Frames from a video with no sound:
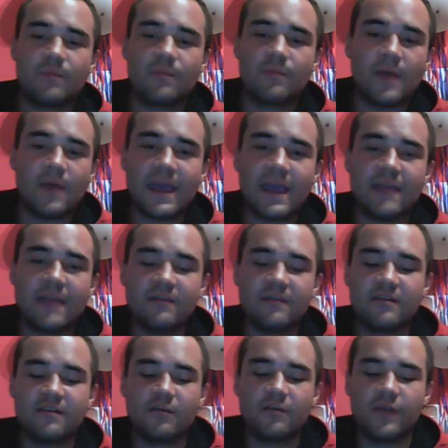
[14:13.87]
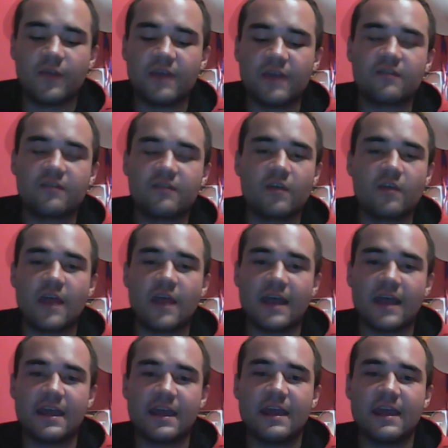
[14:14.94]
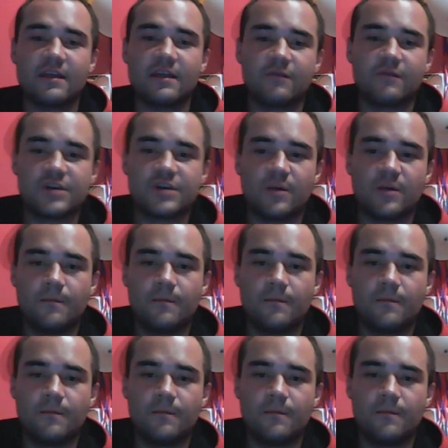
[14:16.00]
my N certificates so that I can get a different job.